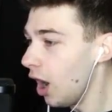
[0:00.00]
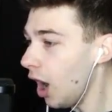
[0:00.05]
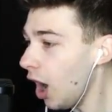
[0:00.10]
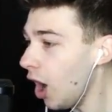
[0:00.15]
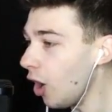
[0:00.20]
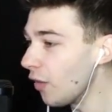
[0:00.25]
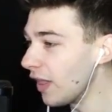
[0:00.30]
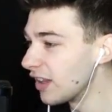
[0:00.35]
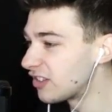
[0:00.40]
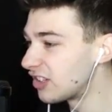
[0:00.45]

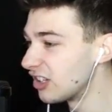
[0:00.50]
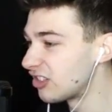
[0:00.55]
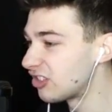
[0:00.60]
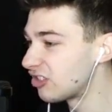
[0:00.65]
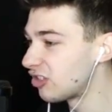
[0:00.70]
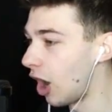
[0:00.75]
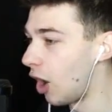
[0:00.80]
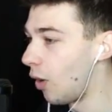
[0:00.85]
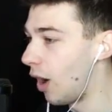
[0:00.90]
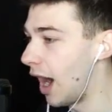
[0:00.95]
Oh, this is
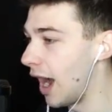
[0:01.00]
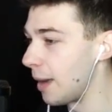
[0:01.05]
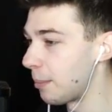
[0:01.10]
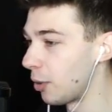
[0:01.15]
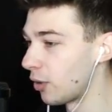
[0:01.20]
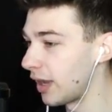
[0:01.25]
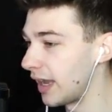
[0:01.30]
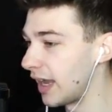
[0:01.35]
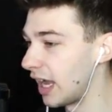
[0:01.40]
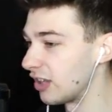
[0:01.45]
so hype.
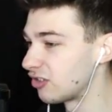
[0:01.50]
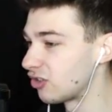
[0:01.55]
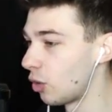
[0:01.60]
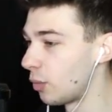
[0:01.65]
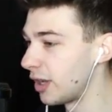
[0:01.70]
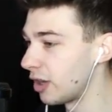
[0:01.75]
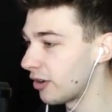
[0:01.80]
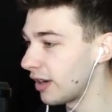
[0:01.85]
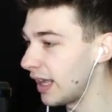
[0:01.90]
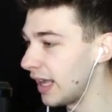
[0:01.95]
Okay, guys, so
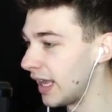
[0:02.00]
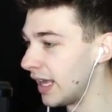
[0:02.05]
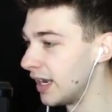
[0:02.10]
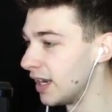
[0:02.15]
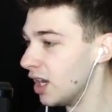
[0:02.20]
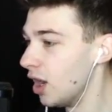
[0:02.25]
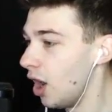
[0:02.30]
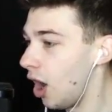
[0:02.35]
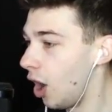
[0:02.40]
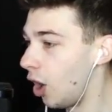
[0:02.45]
we are in.